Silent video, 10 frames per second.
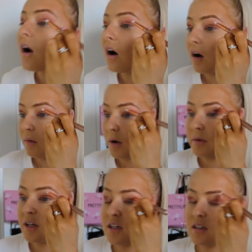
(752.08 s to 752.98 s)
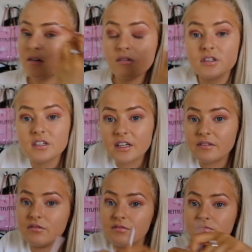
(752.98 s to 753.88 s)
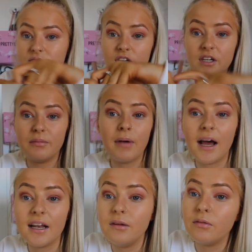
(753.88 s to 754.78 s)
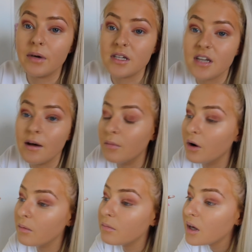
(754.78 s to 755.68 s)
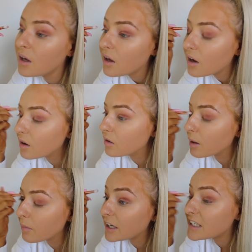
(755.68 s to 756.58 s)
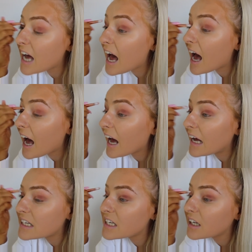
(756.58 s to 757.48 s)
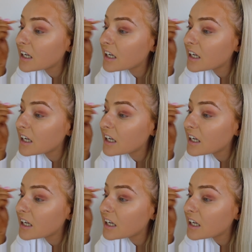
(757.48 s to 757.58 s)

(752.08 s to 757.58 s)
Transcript: I mean, he's obviously really pally with my stepmom and, like, my dad.